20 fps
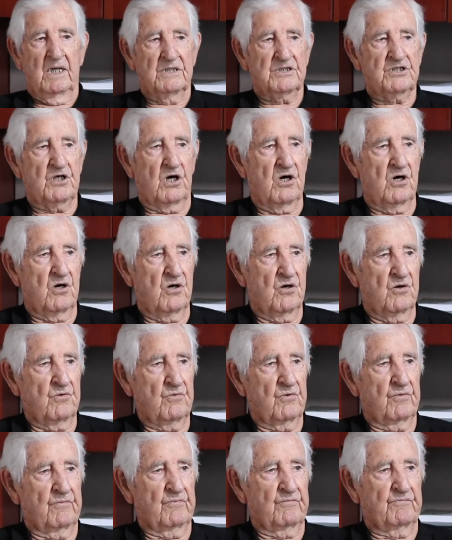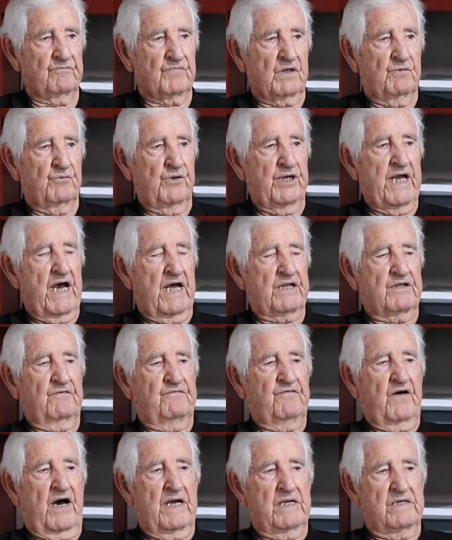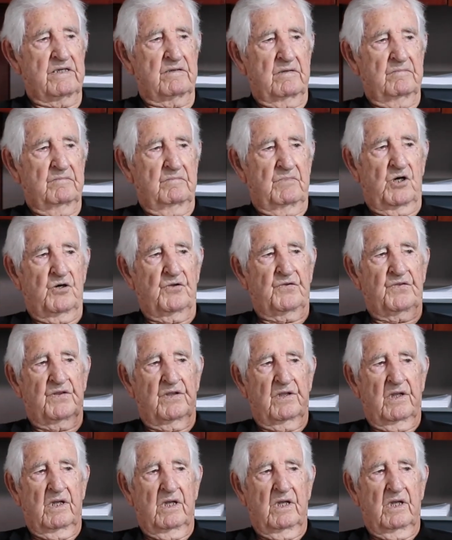So we had to fight both